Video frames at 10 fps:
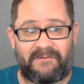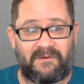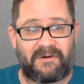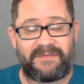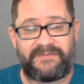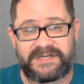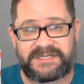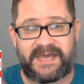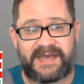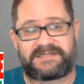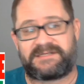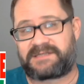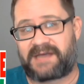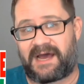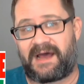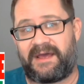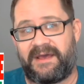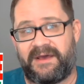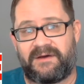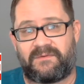Or in this case, this guy
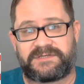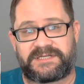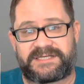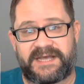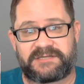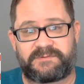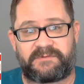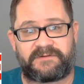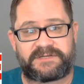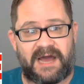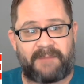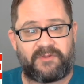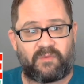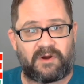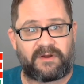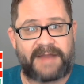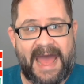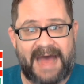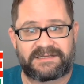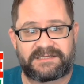was a salesman for Top of the World
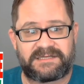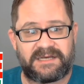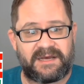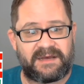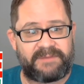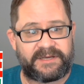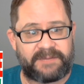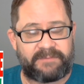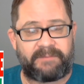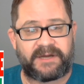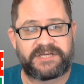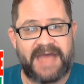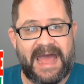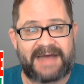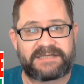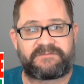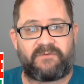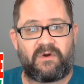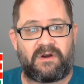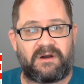hats. Picked up a bunch of hats
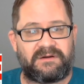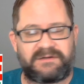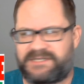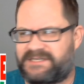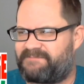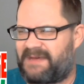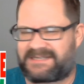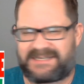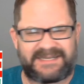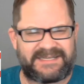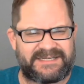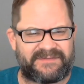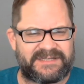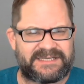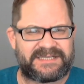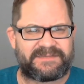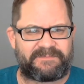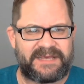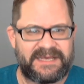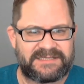for about 60-something cents a
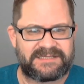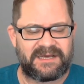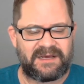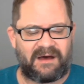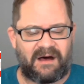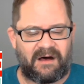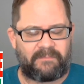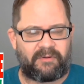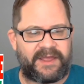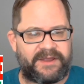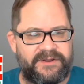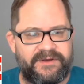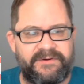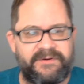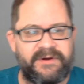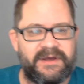piece, all brand new.